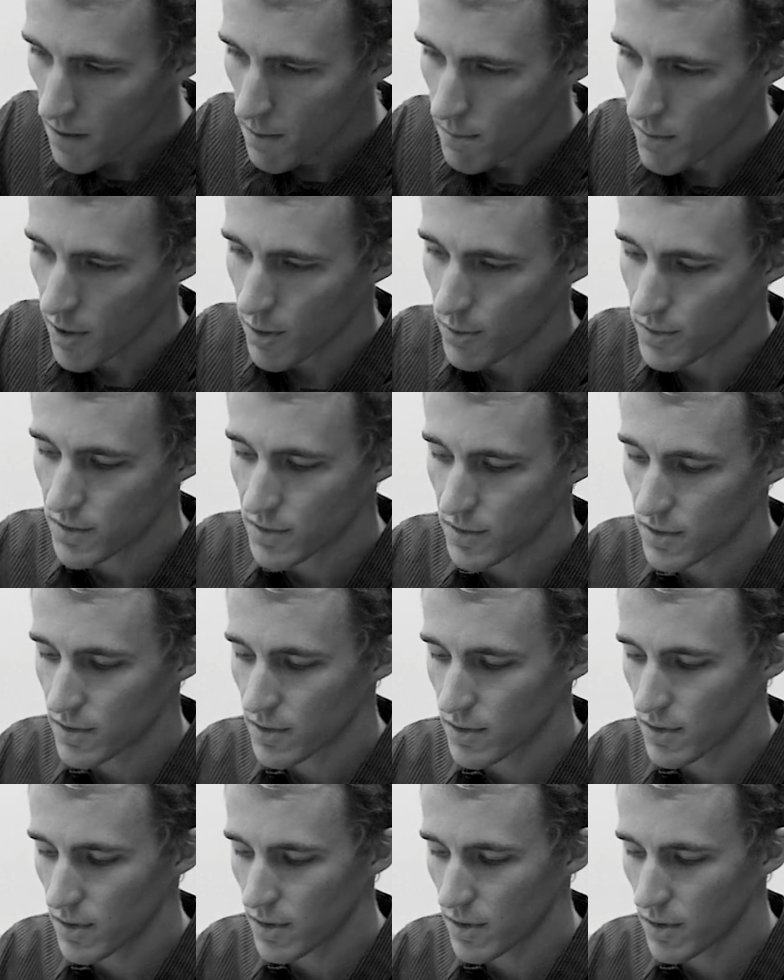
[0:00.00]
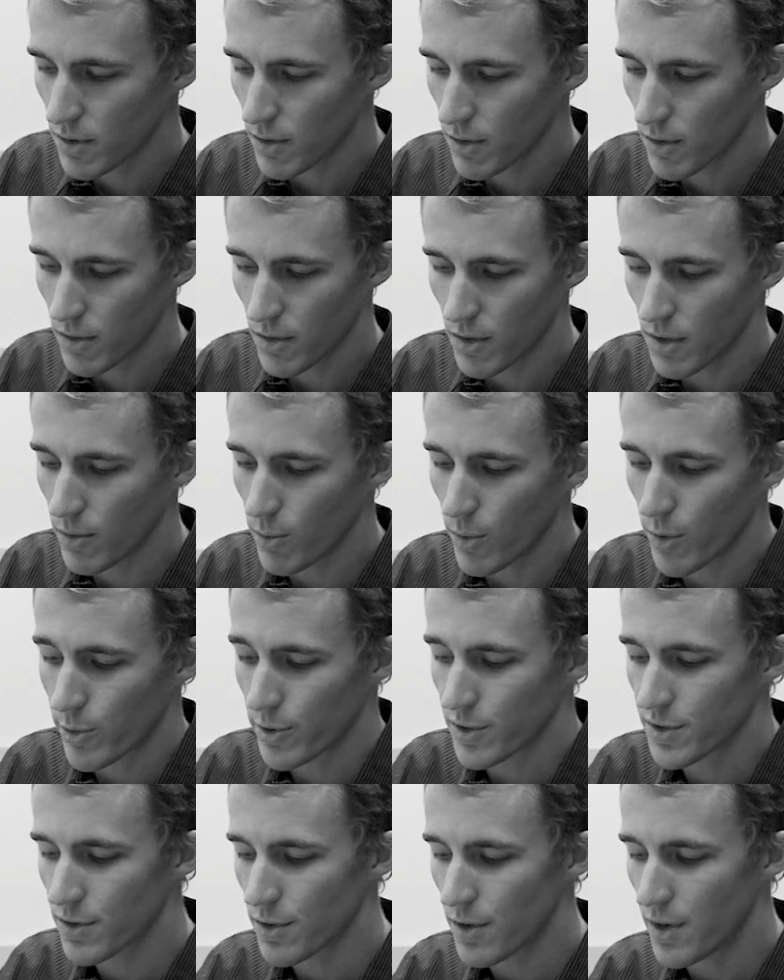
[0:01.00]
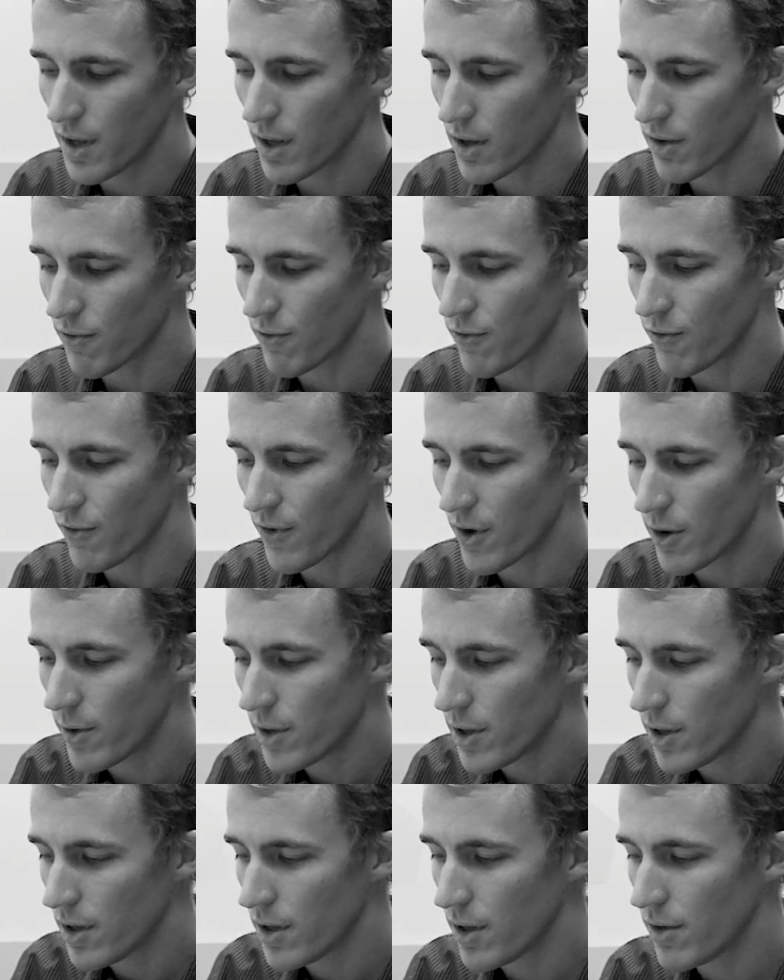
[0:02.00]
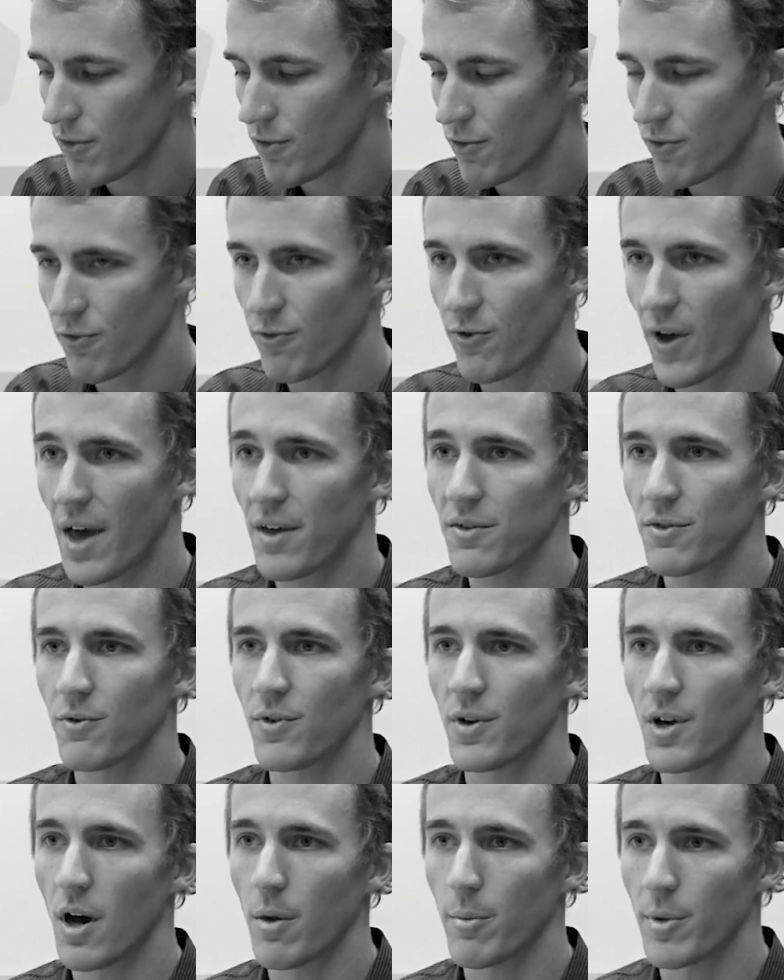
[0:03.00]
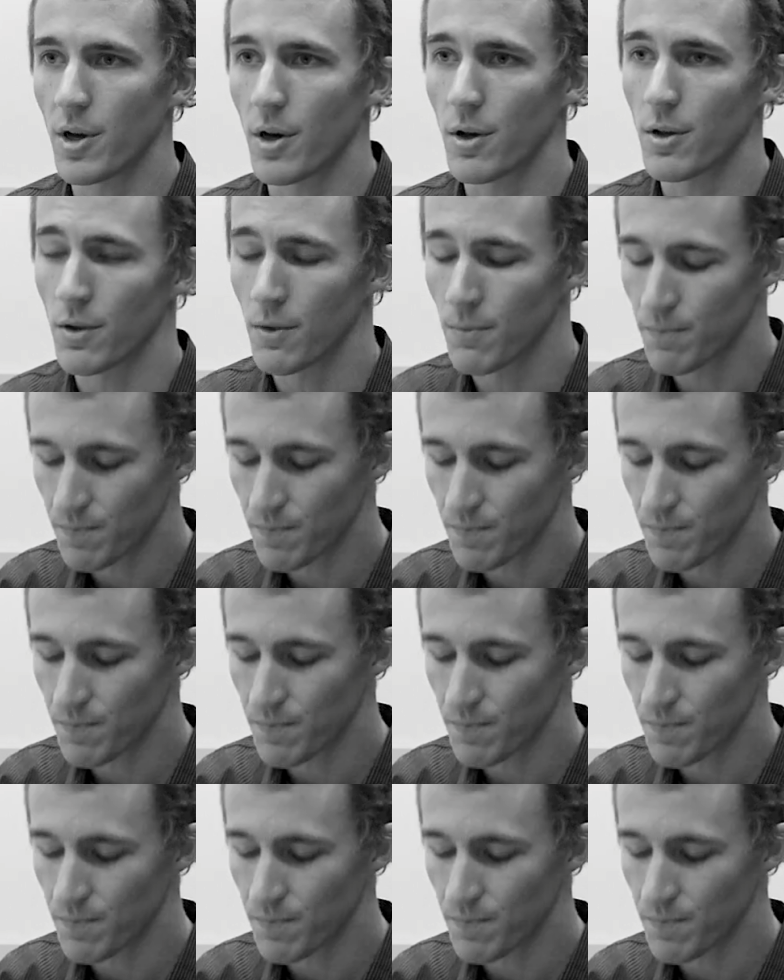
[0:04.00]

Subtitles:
because we were studying very fast phenomena.